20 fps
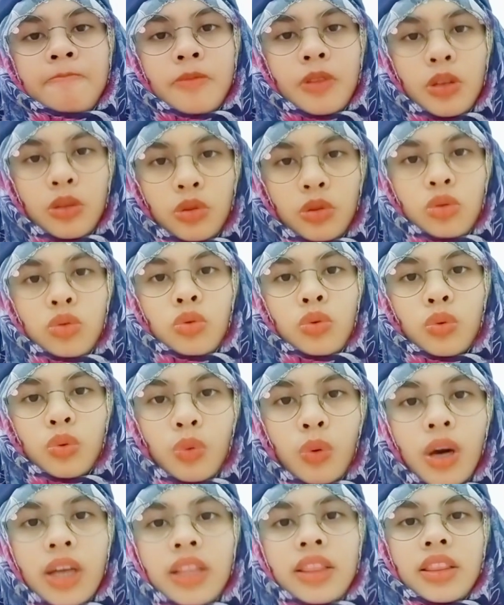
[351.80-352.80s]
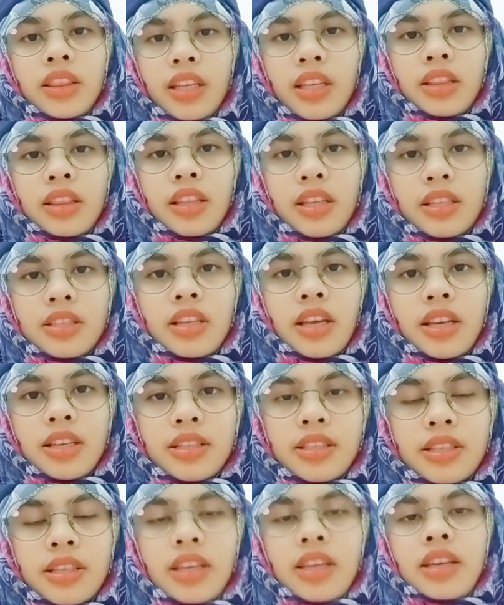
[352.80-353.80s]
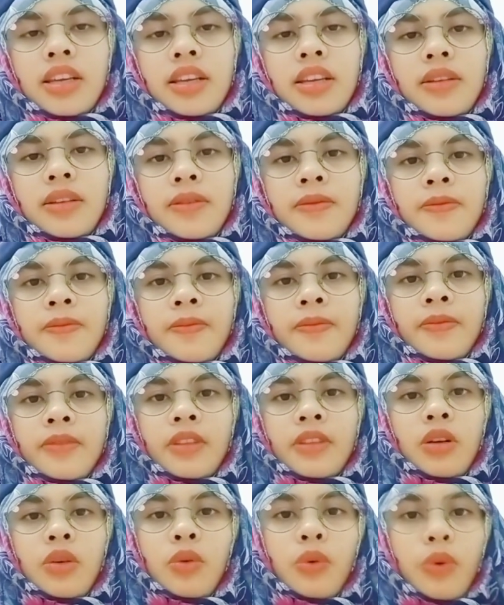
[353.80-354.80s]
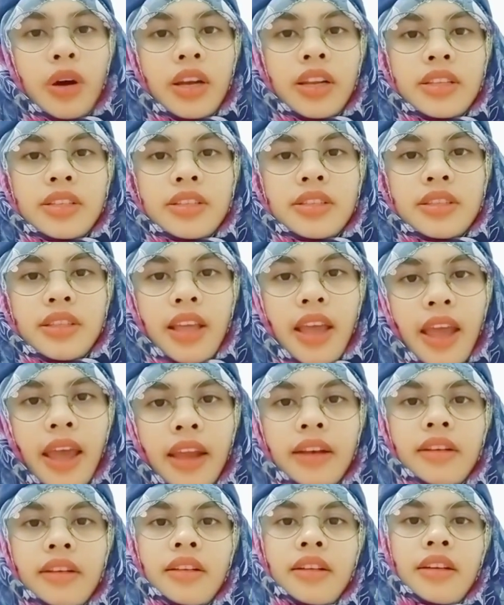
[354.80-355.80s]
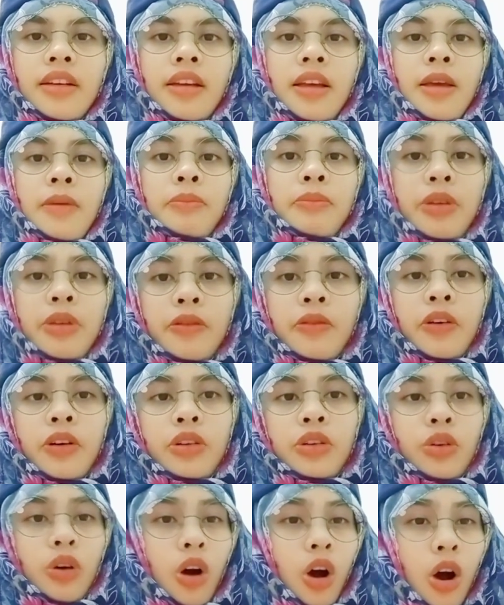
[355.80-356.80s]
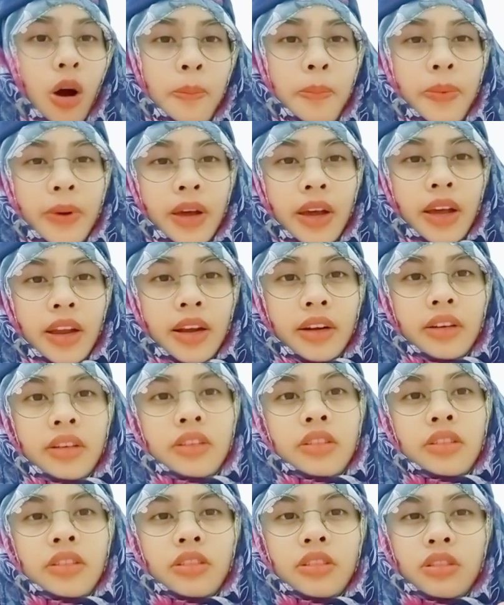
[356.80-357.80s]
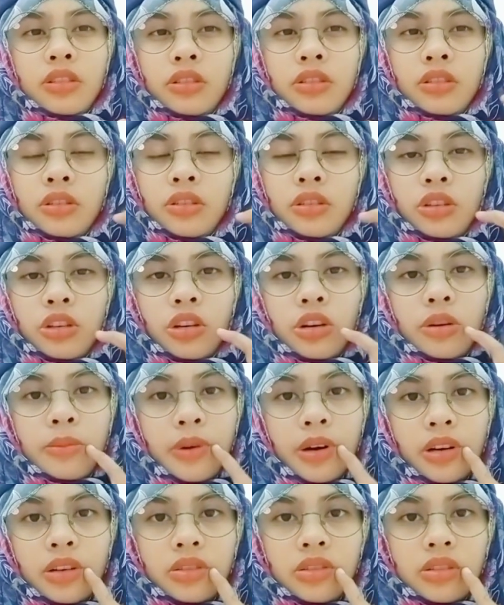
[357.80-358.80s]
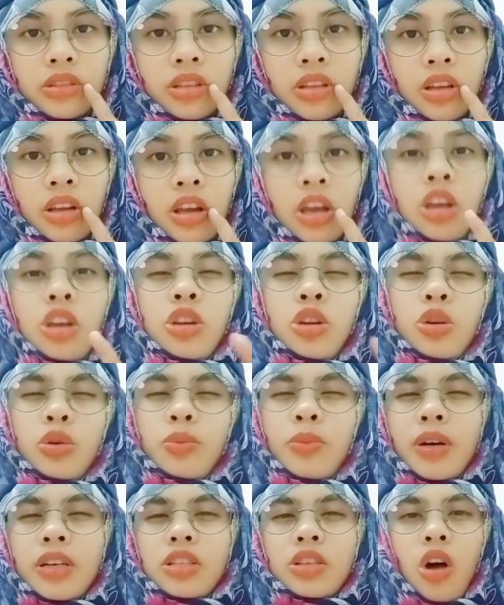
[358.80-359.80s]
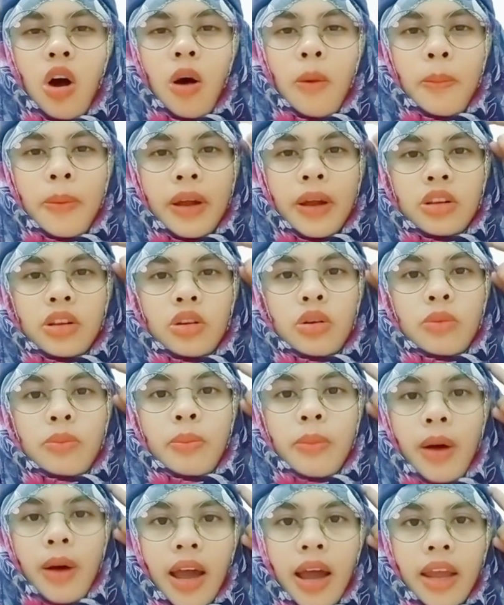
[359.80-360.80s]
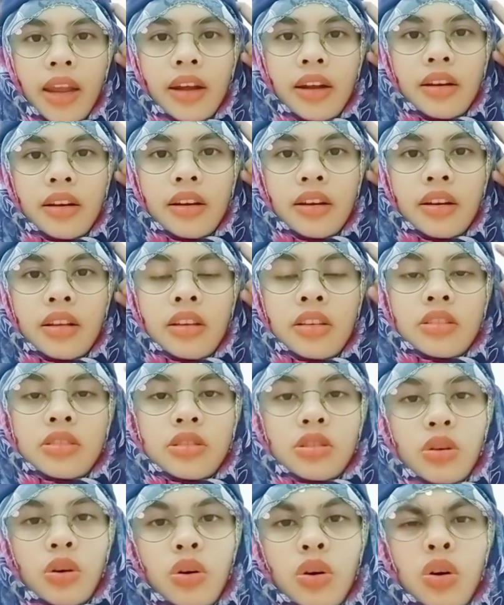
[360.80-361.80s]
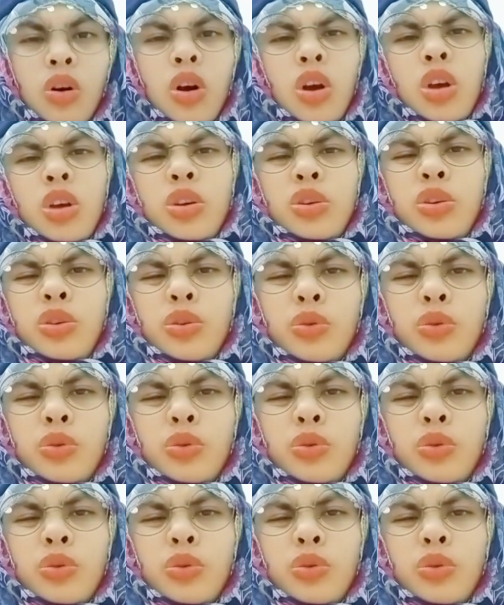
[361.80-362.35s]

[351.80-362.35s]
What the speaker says: do one thing that I say. What is that? Before you open your mouth, you must open your mind. So you